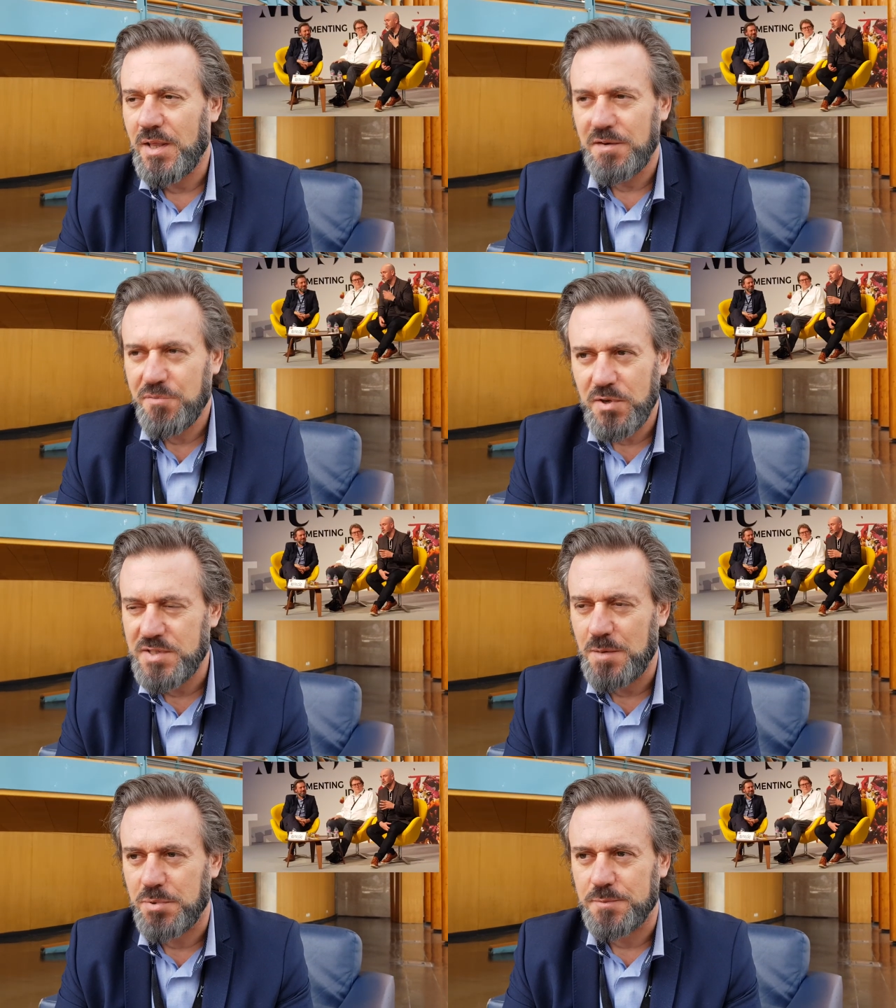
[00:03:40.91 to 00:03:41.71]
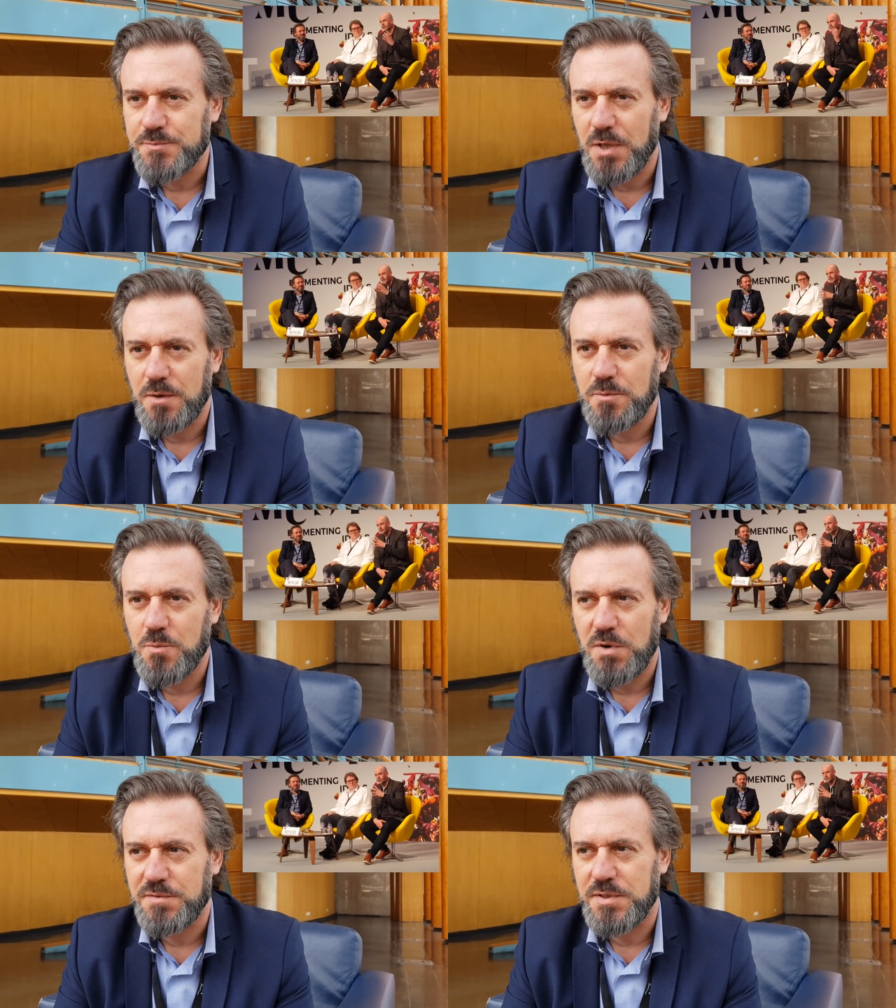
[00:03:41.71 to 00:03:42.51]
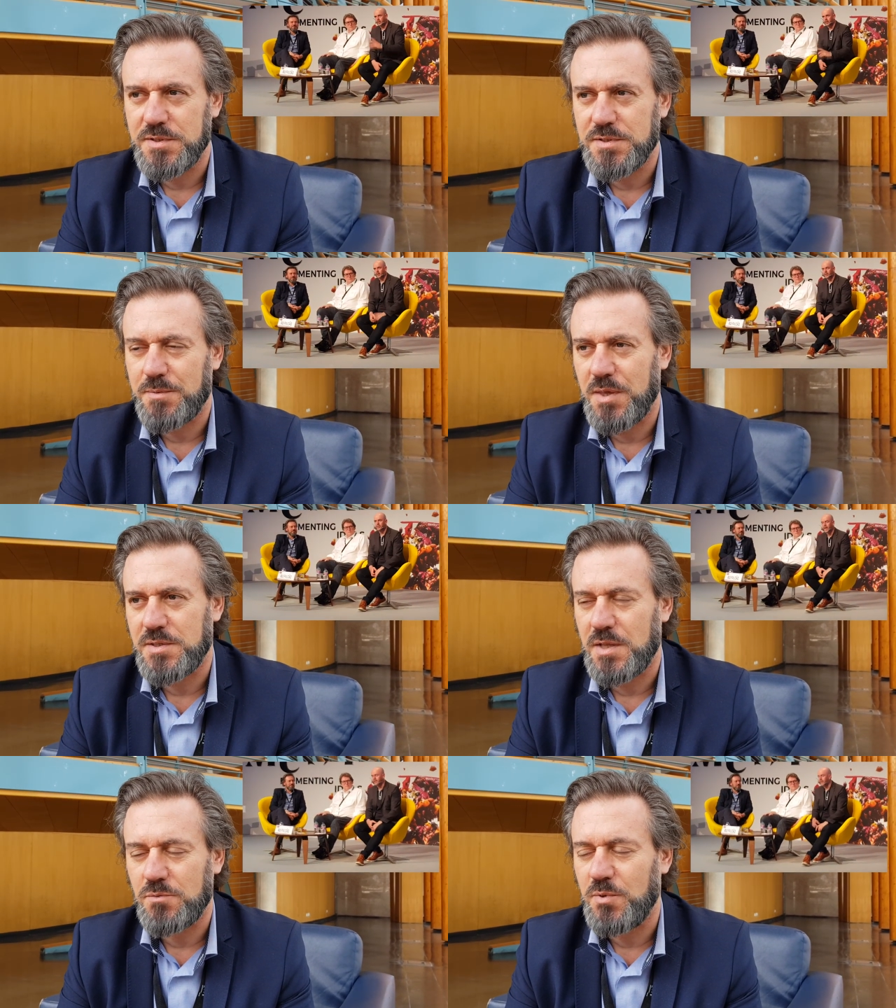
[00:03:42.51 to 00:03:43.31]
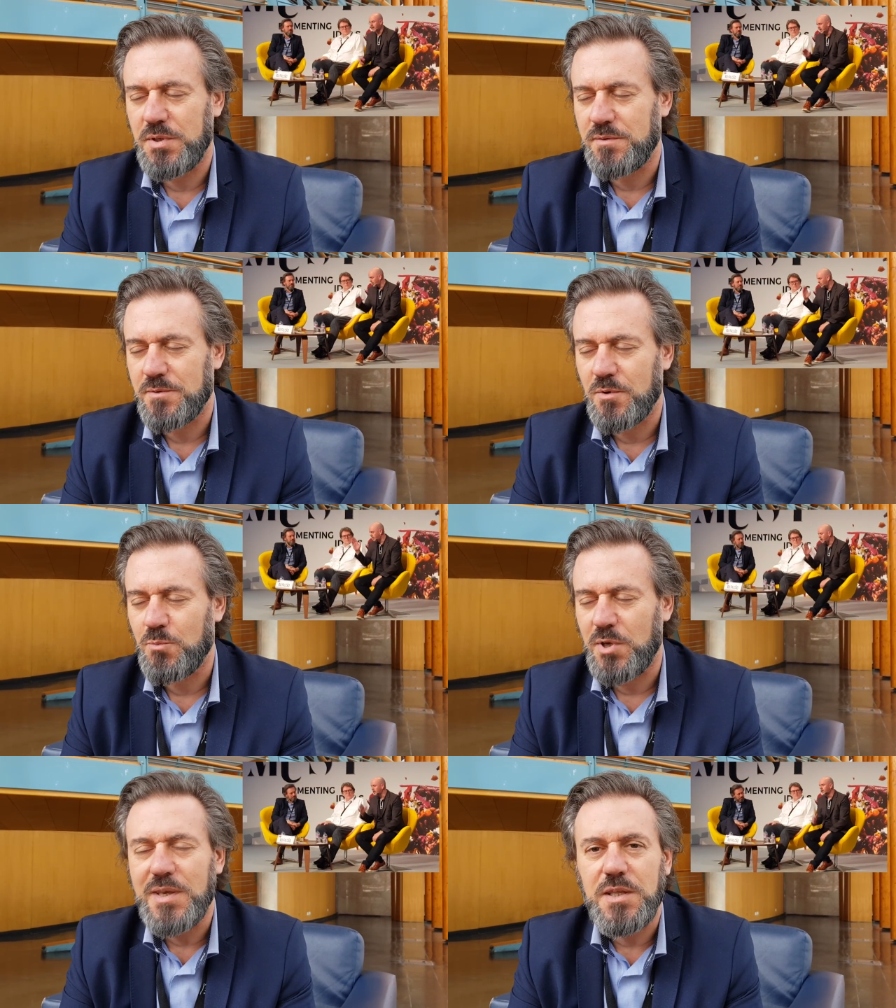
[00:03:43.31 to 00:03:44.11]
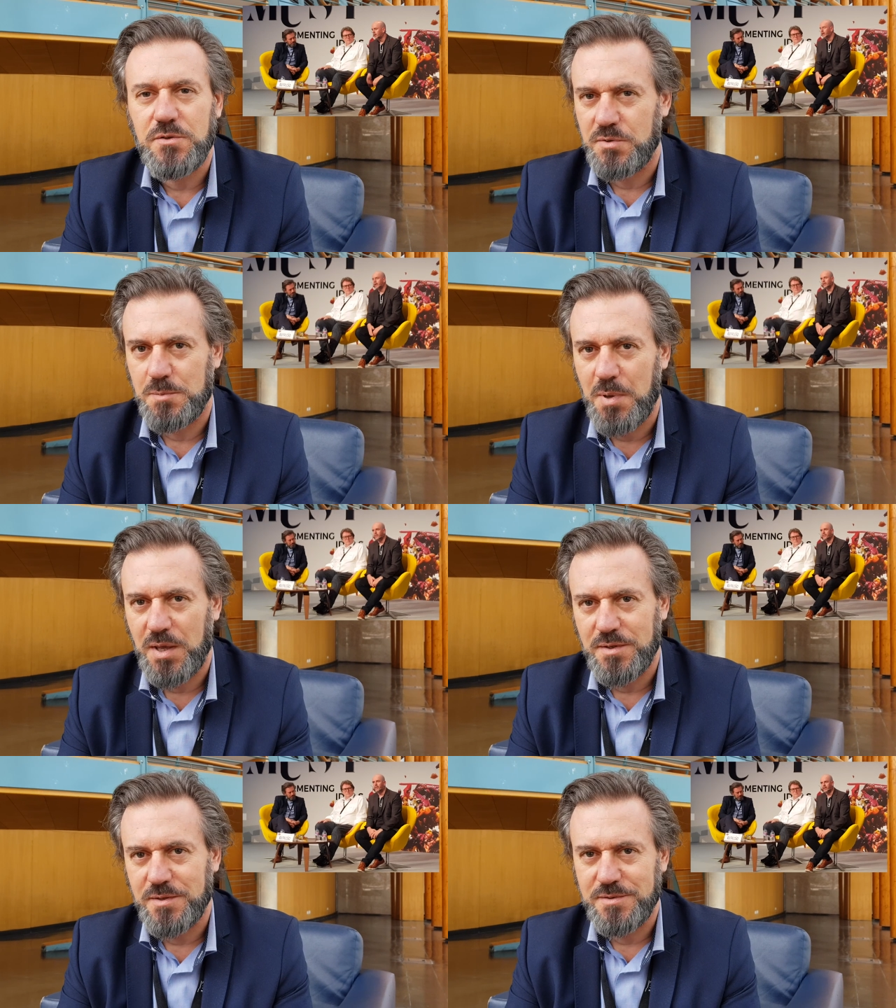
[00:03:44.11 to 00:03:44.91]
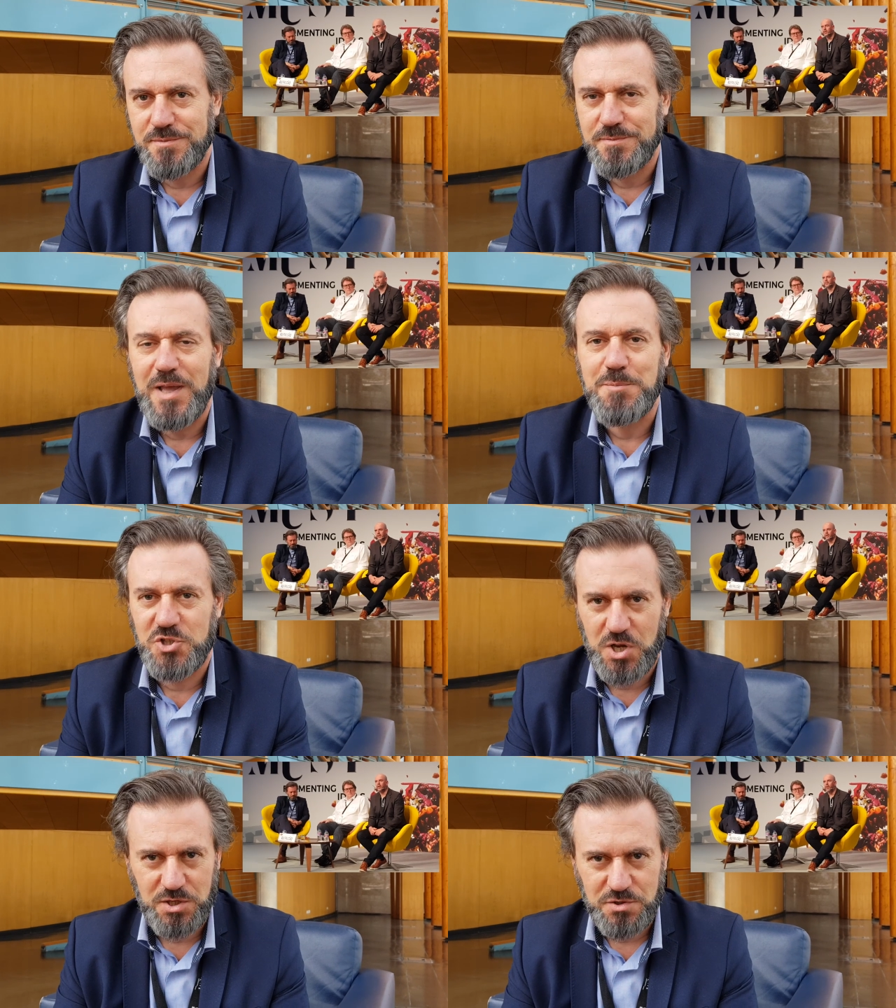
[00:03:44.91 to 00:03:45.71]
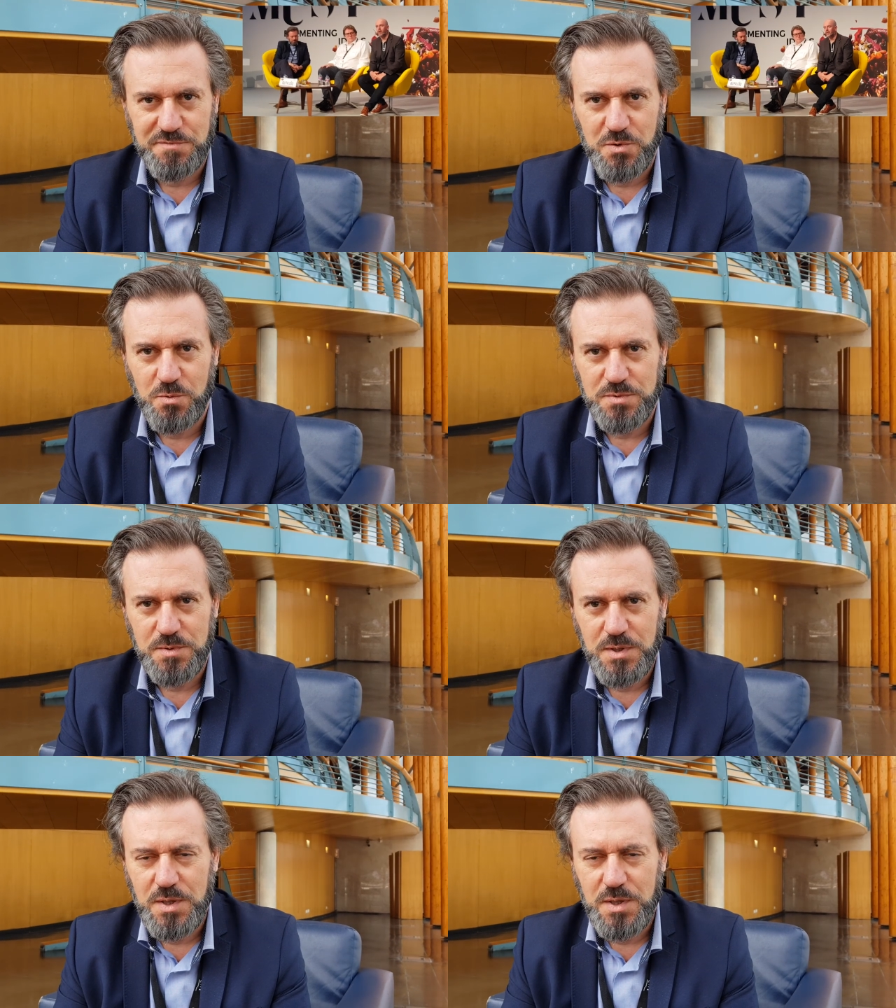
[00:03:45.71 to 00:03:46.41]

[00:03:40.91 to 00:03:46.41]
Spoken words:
Like, for example, you know, one of the things that we need to debate is climate change, of course. Mm.